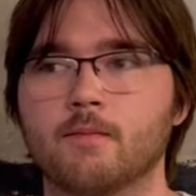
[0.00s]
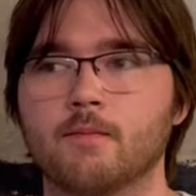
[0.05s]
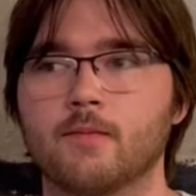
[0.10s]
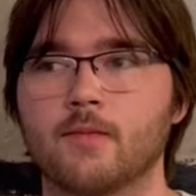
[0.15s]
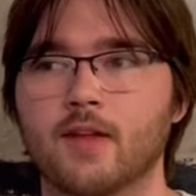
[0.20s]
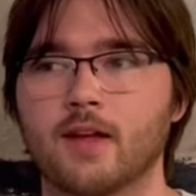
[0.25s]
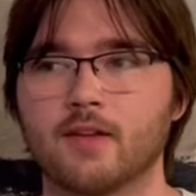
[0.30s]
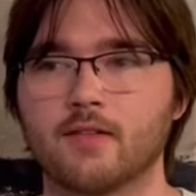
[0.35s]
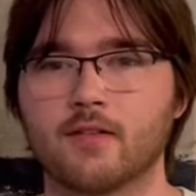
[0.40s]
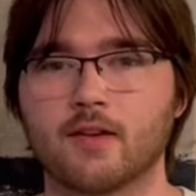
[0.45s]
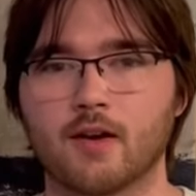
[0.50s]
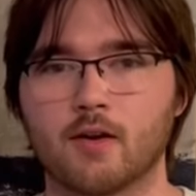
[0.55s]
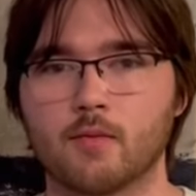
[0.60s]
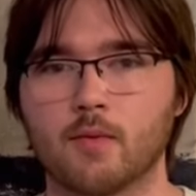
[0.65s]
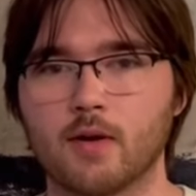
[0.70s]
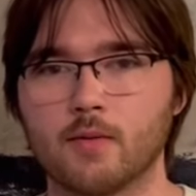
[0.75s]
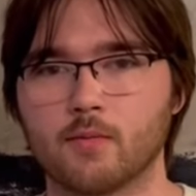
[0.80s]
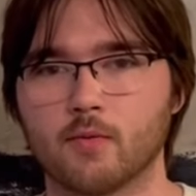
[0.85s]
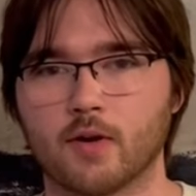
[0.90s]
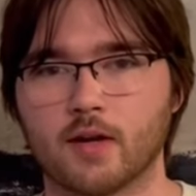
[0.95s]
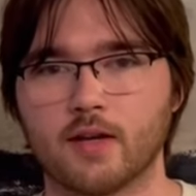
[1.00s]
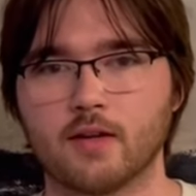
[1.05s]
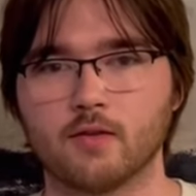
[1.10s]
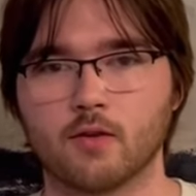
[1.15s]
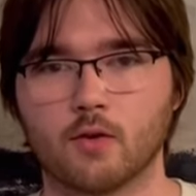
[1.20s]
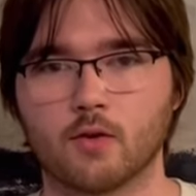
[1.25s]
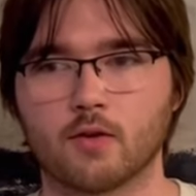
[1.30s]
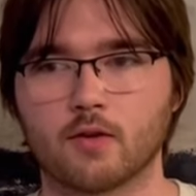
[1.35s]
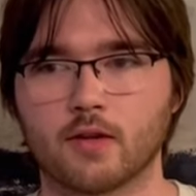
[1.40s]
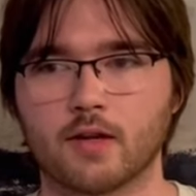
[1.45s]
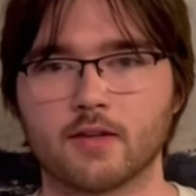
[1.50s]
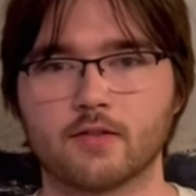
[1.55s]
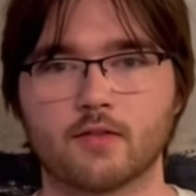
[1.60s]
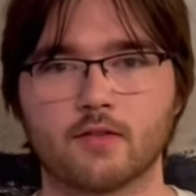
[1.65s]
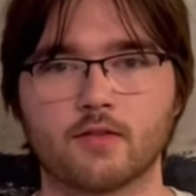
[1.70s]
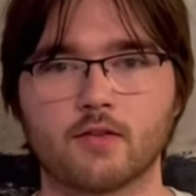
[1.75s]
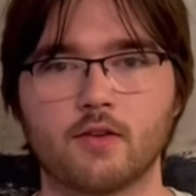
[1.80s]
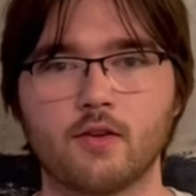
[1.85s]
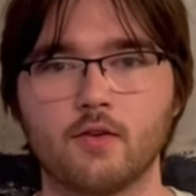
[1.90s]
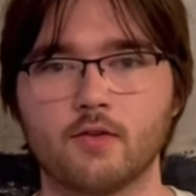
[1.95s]
that's how my brain
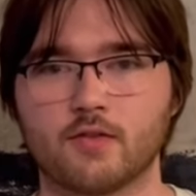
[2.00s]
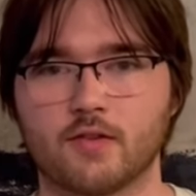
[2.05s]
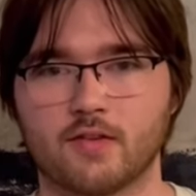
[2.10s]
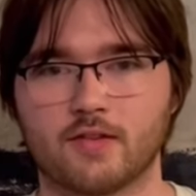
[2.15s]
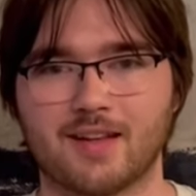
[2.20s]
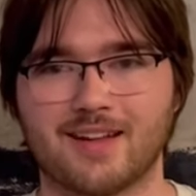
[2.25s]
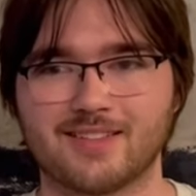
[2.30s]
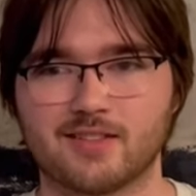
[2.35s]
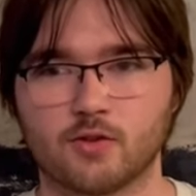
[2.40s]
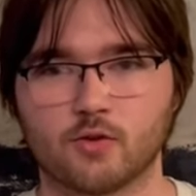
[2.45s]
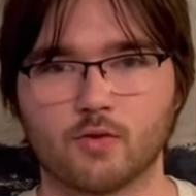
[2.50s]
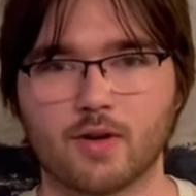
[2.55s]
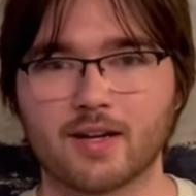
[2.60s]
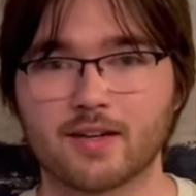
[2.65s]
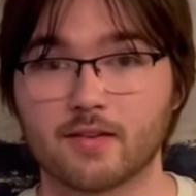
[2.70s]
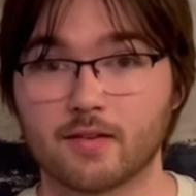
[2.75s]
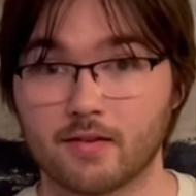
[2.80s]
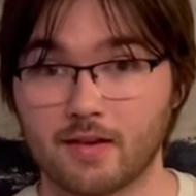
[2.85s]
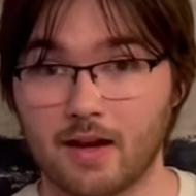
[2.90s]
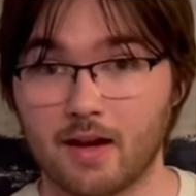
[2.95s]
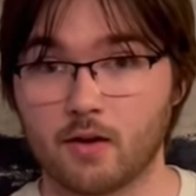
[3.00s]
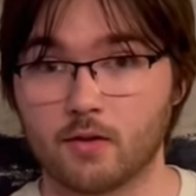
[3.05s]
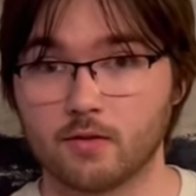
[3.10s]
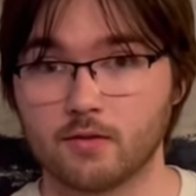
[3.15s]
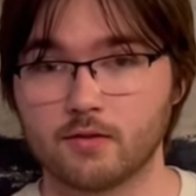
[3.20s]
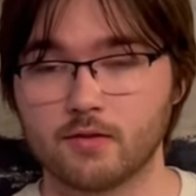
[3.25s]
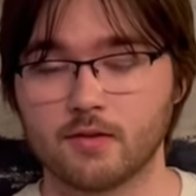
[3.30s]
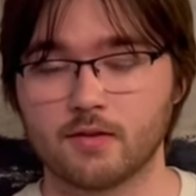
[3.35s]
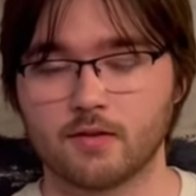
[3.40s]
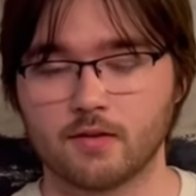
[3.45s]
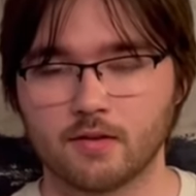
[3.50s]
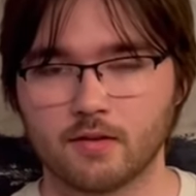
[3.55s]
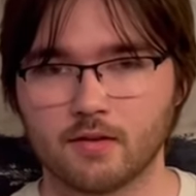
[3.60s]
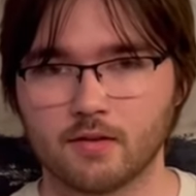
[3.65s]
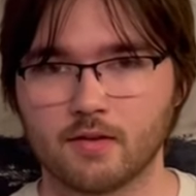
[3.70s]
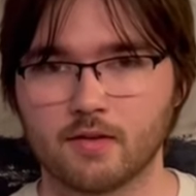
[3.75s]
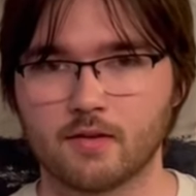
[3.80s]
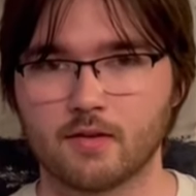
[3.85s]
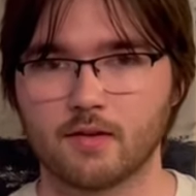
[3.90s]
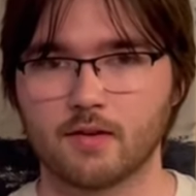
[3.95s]
localizes cues, is that direct sound
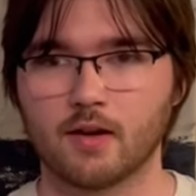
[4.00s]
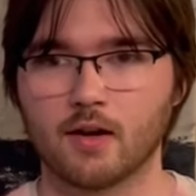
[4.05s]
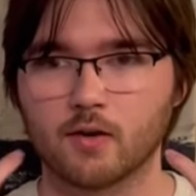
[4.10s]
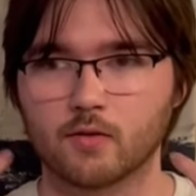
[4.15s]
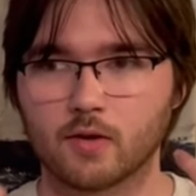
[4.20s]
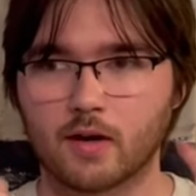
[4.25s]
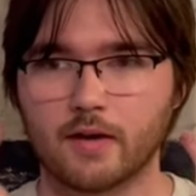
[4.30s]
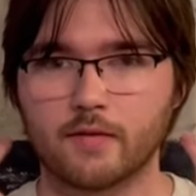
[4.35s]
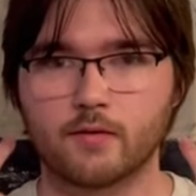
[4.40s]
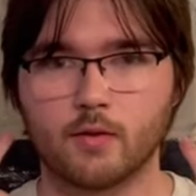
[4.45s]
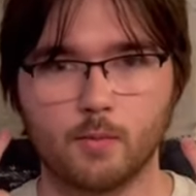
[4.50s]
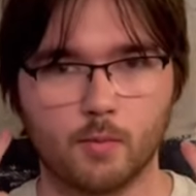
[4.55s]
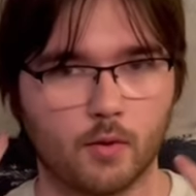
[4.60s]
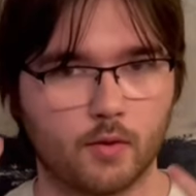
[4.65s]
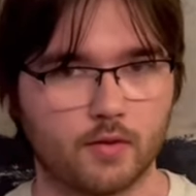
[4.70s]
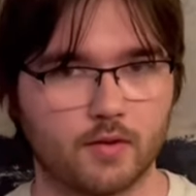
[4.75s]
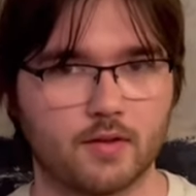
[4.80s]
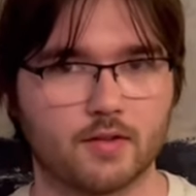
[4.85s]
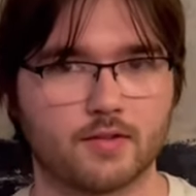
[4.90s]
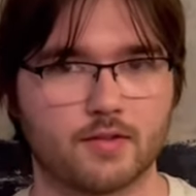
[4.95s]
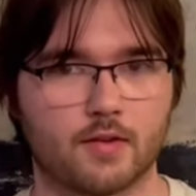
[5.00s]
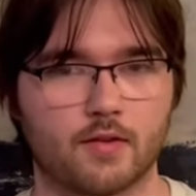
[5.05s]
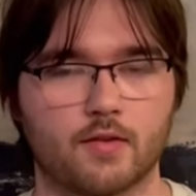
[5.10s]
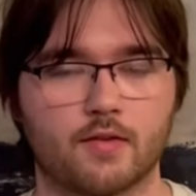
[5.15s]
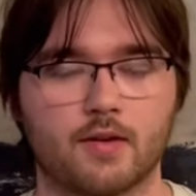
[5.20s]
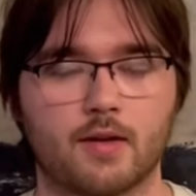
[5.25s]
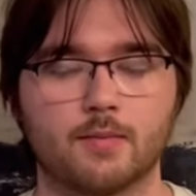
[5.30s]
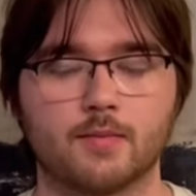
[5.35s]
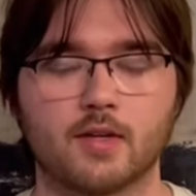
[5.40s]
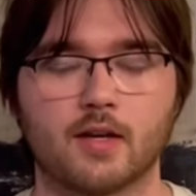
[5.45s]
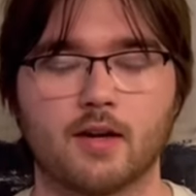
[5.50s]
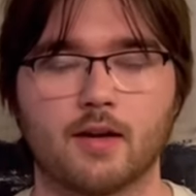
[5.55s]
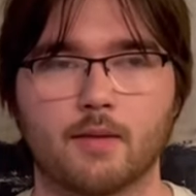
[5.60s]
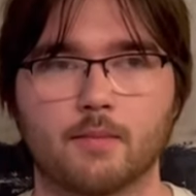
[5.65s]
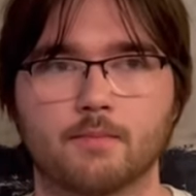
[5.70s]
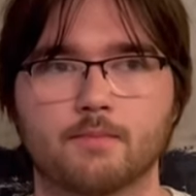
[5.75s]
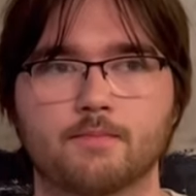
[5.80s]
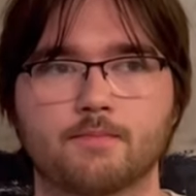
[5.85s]
arrives in both ears at the same time.